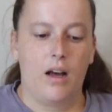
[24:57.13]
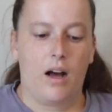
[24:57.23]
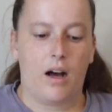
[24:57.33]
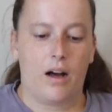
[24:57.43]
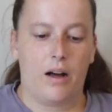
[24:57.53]

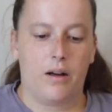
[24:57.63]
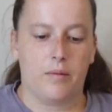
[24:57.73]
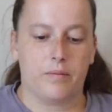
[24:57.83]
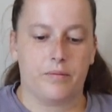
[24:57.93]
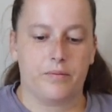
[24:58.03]

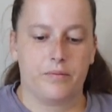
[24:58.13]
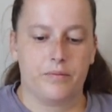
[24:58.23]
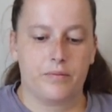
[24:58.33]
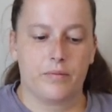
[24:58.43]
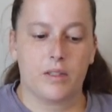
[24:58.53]
Um,
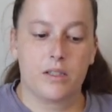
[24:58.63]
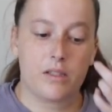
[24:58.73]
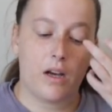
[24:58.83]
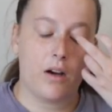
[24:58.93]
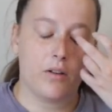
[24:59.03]

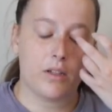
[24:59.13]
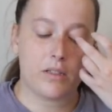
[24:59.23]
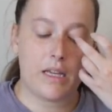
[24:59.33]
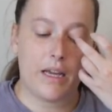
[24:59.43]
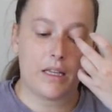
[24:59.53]
so they're
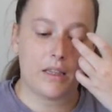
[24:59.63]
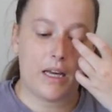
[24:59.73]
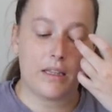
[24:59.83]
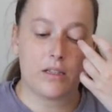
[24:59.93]
saying that